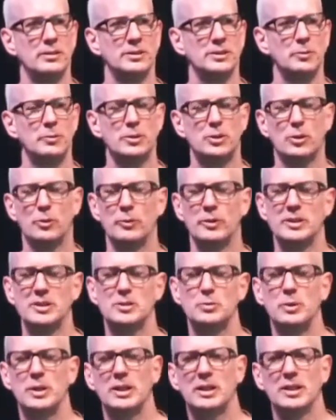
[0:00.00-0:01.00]
Somebody told me
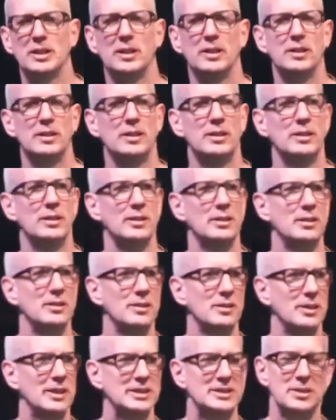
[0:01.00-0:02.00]
this week,
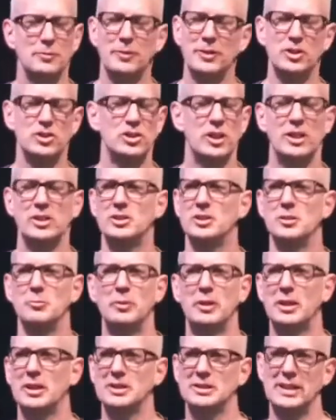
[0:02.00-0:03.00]
they're like, something changed in
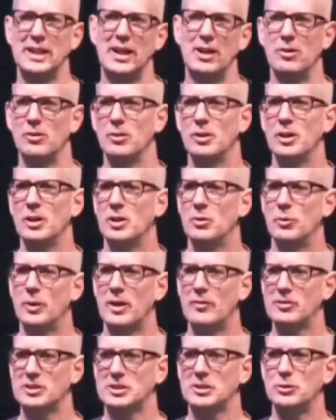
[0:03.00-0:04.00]
me, because now when
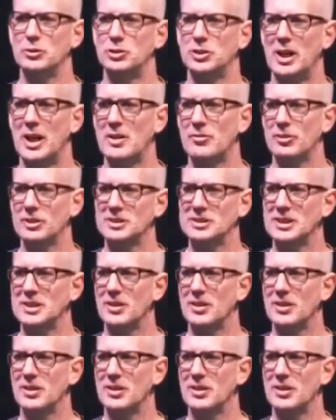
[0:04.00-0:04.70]
I was a slow driver